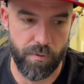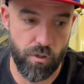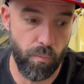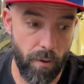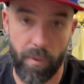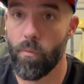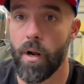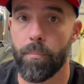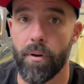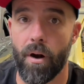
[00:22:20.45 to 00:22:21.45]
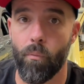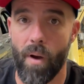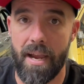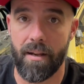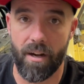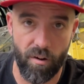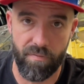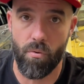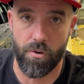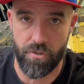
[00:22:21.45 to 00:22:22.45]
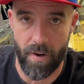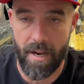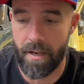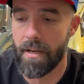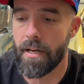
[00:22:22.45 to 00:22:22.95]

which is where we want to put our weight and our force, right?